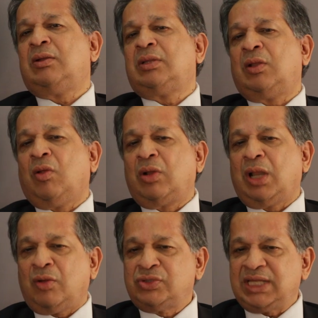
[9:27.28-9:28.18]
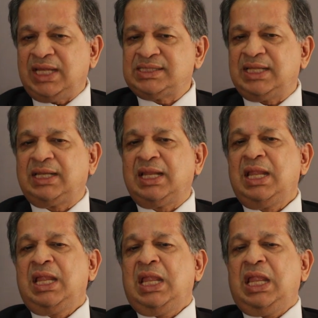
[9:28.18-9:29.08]
know, the law now says that
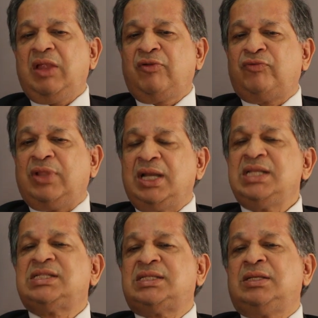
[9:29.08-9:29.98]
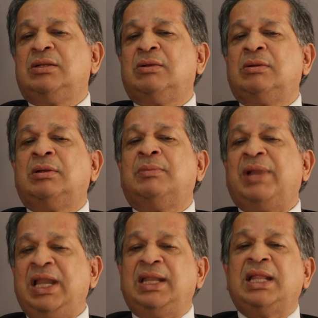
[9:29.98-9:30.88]
if there is, you know,
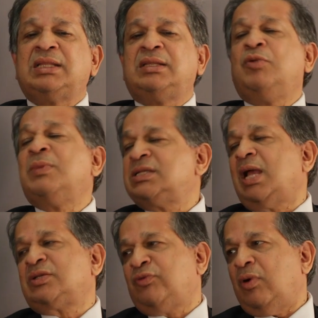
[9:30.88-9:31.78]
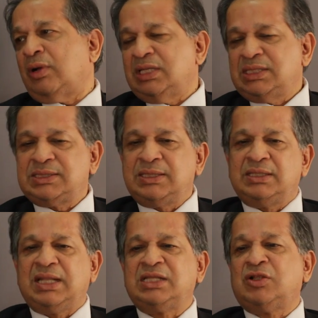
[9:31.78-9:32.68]
brain death, you must ask for organs.
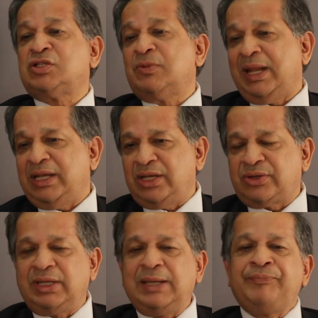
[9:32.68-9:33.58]
That is also mandatory.